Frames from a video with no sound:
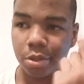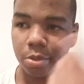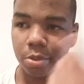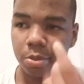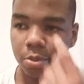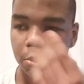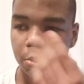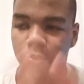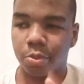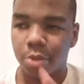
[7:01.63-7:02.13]
is
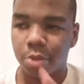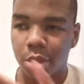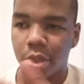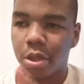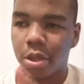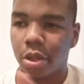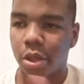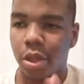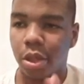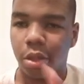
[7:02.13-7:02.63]

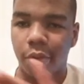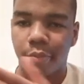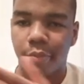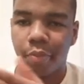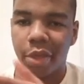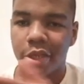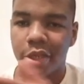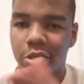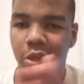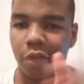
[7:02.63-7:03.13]
literally
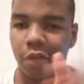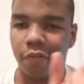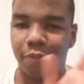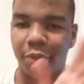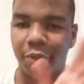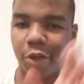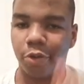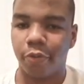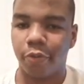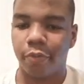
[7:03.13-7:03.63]
based off of
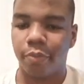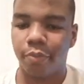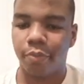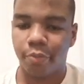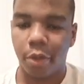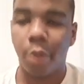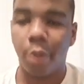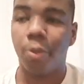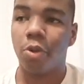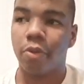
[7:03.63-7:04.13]
mumble,
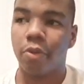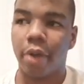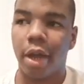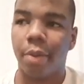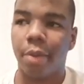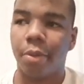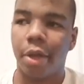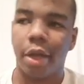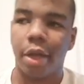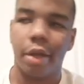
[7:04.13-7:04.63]
mumble
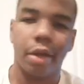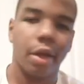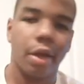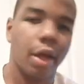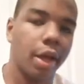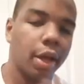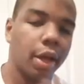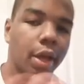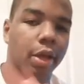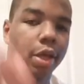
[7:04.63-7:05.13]
rap. Like,
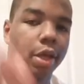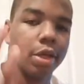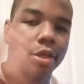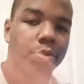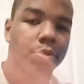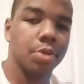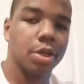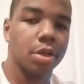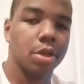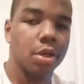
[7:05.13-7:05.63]
I, I can't
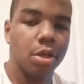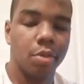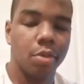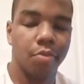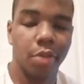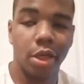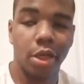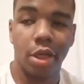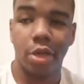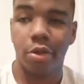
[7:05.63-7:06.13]
speak,
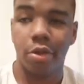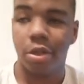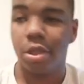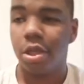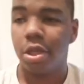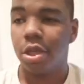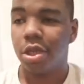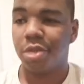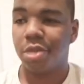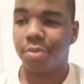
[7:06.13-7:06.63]
but anyways,
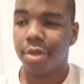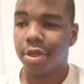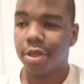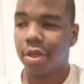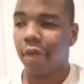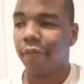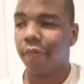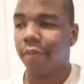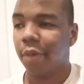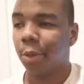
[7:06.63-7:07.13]
it's
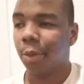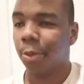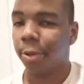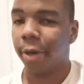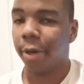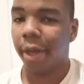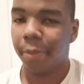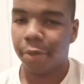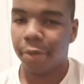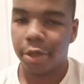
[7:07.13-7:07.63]
based off of mumble
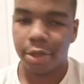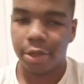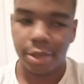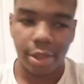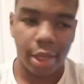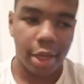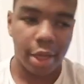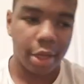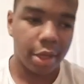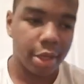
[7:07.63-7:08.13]
rap, and
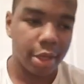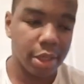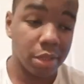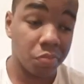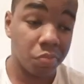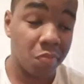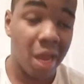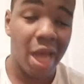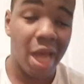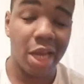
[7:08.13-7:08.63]
it's like
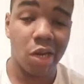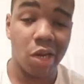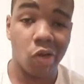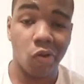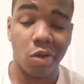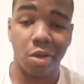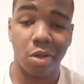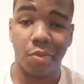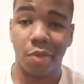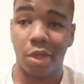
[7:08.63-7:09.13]
it's mad
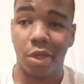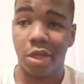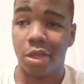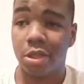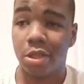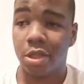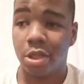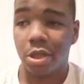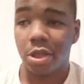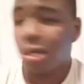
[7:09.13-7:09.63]
annoying
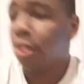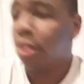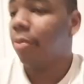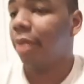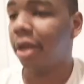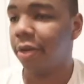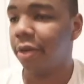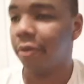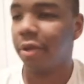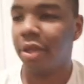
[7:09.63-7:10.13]
because
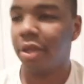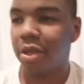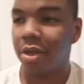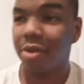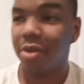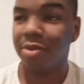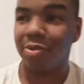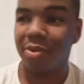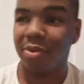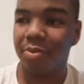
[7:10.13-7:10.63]
nobody really
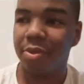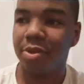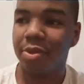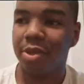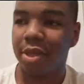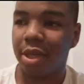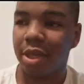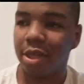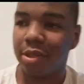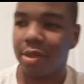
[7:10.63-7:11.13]
knows what
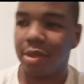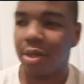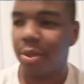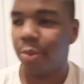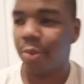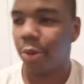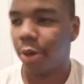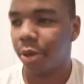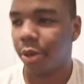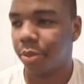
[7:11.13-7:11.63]
music is
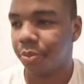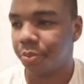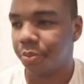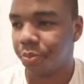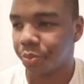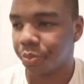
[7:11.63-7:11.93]
anymore.